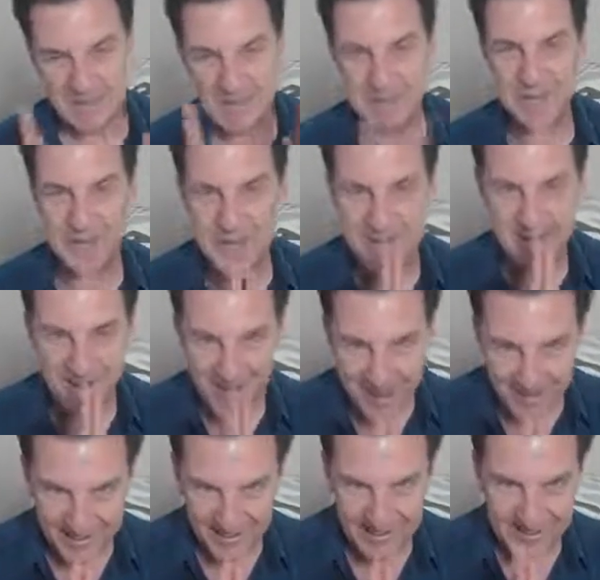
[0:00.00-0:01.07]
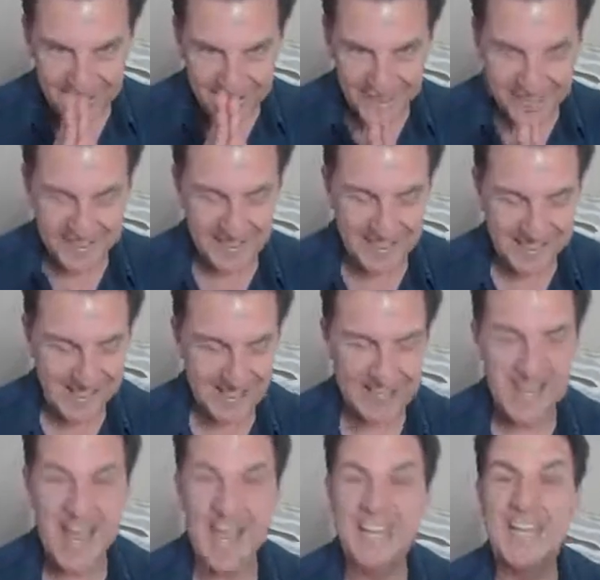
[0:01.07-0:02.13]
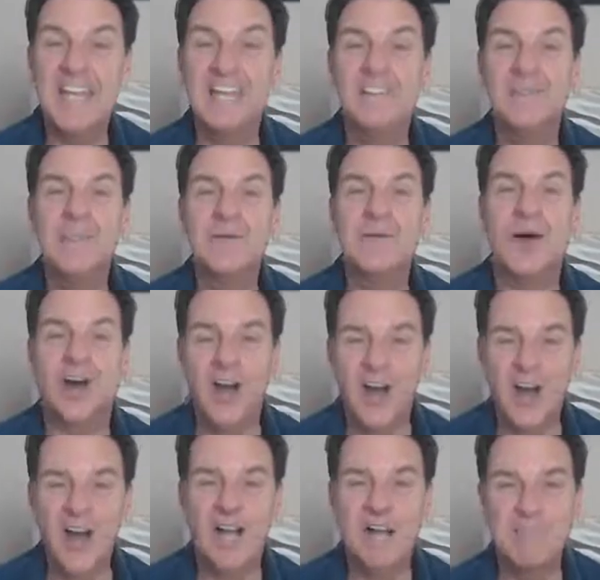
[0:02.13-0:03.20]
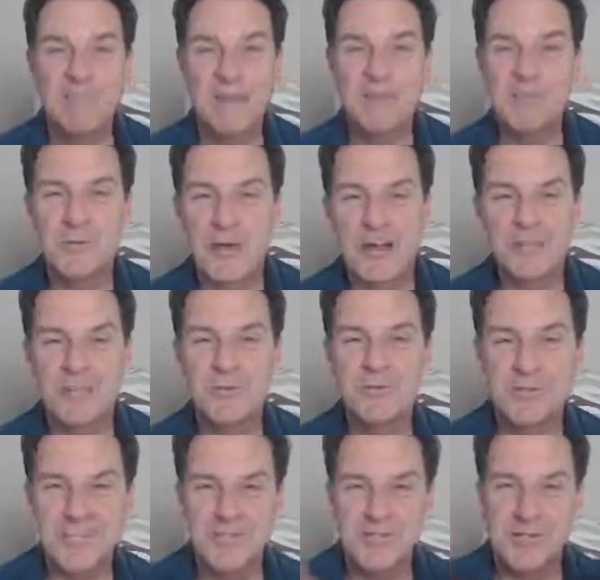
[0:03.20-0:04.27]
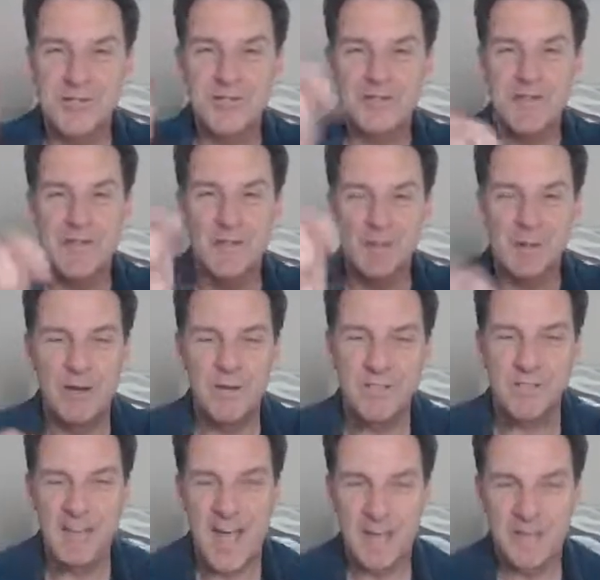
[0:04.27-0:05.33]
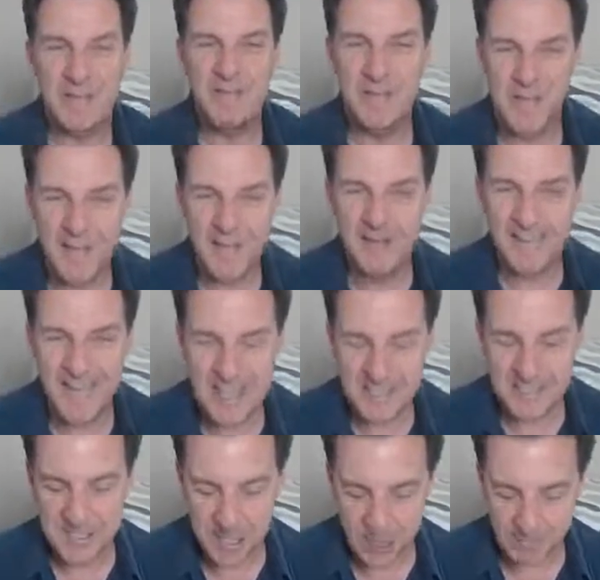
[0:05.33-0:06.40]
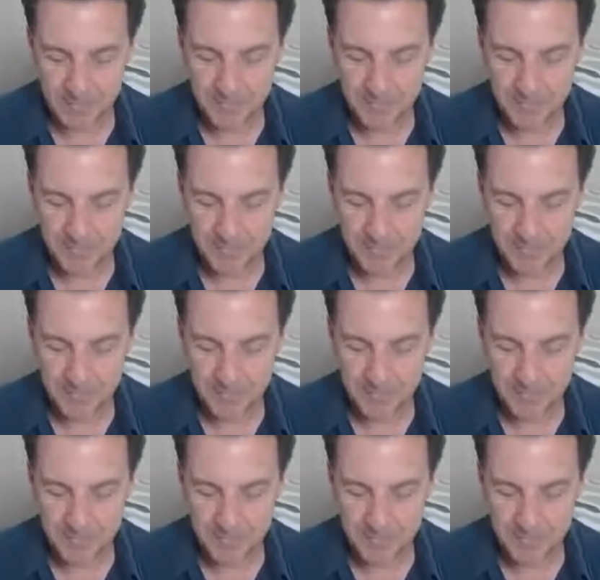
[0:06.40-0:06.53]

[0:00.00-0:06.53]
And I'm very honored to hear that. And if you are a binge watcher, please do me a favor, post a comment below. I'd like to know.